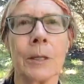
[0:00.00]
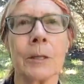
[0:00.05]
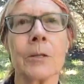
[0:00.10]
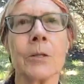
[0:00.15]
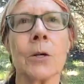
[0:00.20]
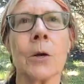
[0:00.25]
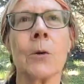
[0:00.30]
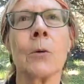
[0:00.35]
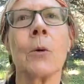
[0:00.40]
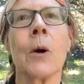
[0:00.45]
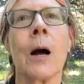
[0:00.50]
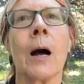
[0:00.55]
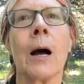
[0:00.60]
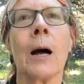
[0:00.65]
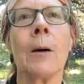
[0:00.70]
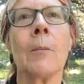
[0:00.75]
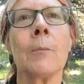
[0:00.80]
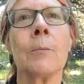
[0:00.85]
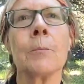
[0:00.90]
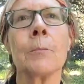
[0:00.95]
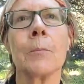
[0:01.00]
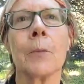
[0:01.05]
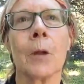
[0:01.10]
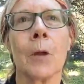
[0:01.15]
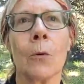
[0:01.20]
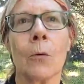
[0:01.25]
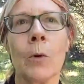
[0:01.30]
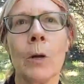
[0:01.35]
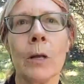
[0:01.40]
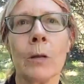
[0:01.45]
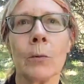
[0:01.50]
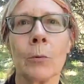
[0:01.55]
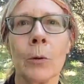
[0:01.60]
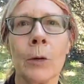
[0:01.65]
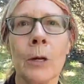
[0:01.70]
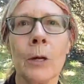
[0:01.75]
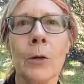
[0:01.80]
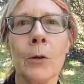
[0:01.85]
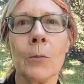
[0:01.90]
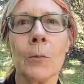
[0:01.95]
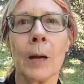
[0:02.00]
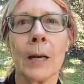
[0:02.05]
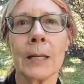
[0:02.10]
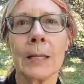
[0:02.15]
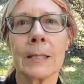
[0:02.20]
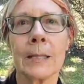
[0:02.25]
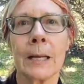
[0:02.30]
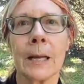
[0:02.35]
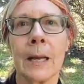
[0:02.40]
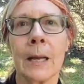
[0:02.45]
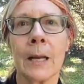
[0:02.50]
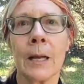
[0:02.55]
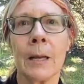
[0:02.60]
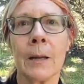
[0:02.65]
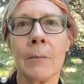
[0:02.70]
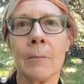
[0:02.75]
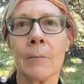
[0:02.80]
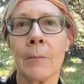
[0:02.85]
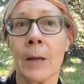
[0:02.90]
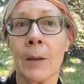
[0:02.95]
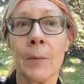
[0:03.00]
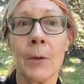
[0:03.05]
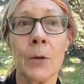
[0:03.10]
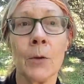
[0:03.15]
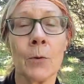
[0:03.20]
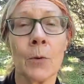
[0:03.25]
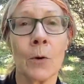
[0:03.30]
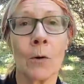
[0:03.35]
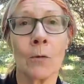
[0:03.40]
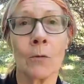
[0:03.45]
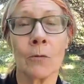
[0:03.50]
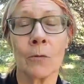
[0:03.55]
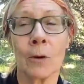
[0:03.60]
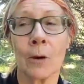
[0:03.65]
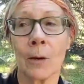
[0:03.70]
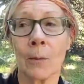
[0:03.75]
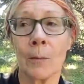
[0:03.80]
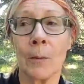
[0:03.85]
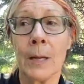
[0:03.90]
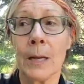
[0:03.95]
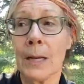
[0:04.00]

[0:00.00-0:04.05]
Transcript: So, um, week three, you might say maybe you go from